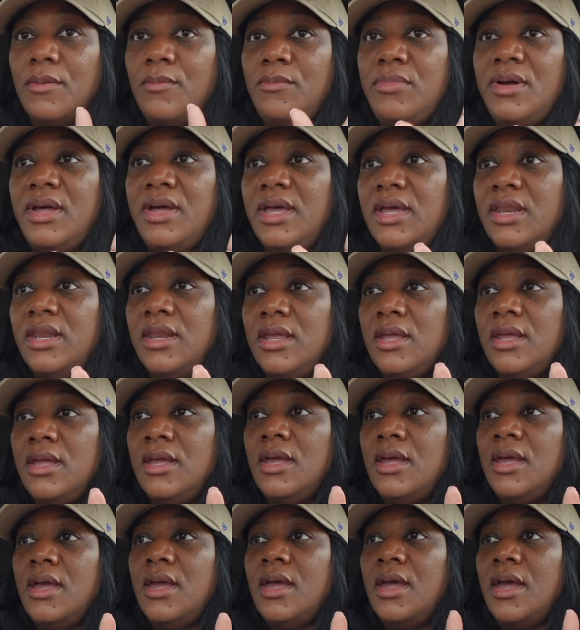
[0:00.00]
but
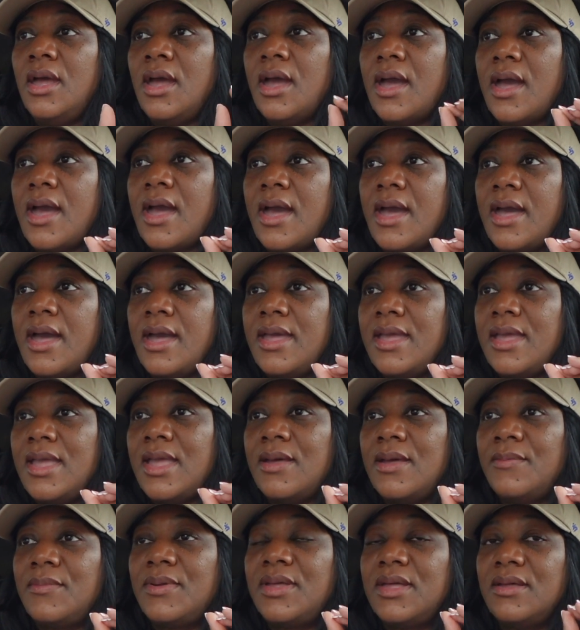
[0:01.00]
I
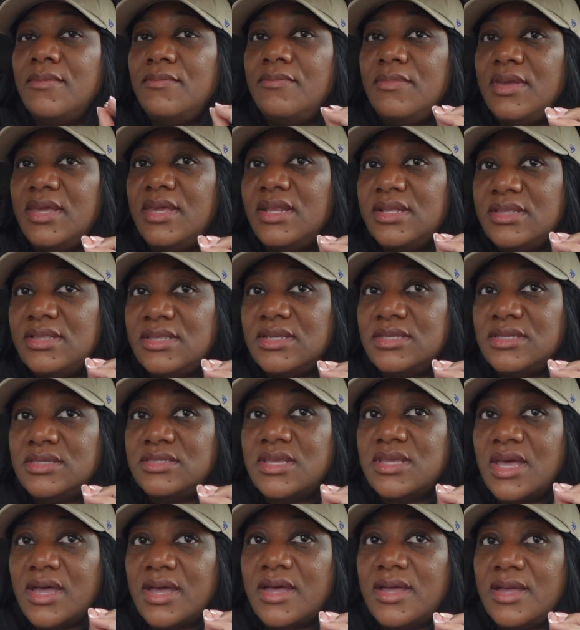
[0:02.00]
am committed this
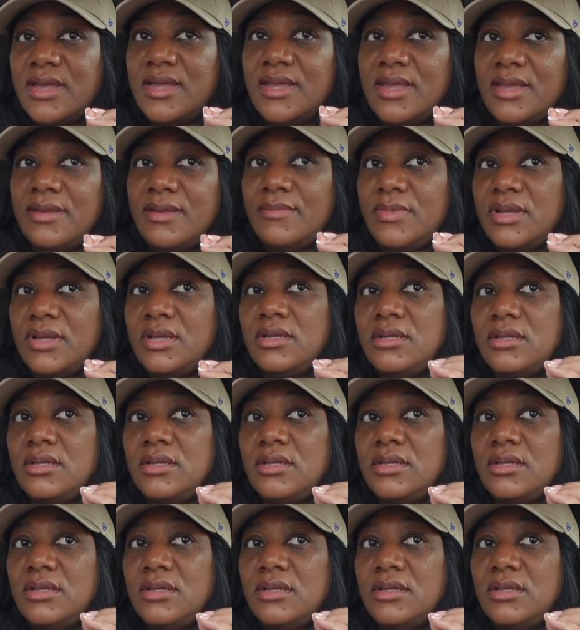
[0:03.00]
time